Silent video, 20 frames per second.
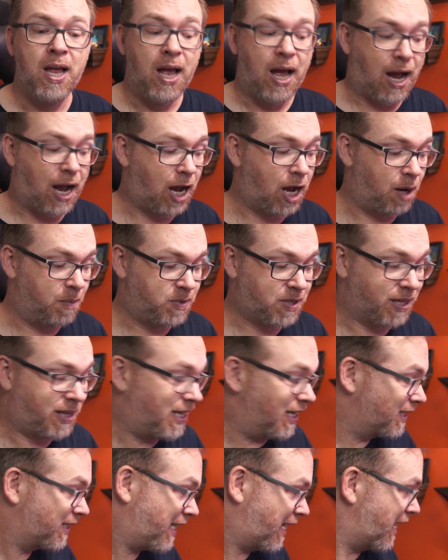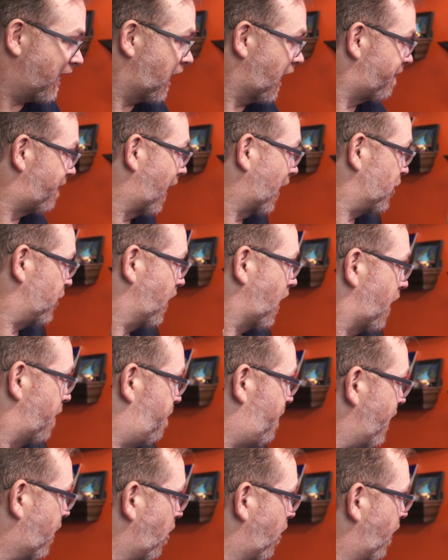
um, to this kit. I've actually got a bigger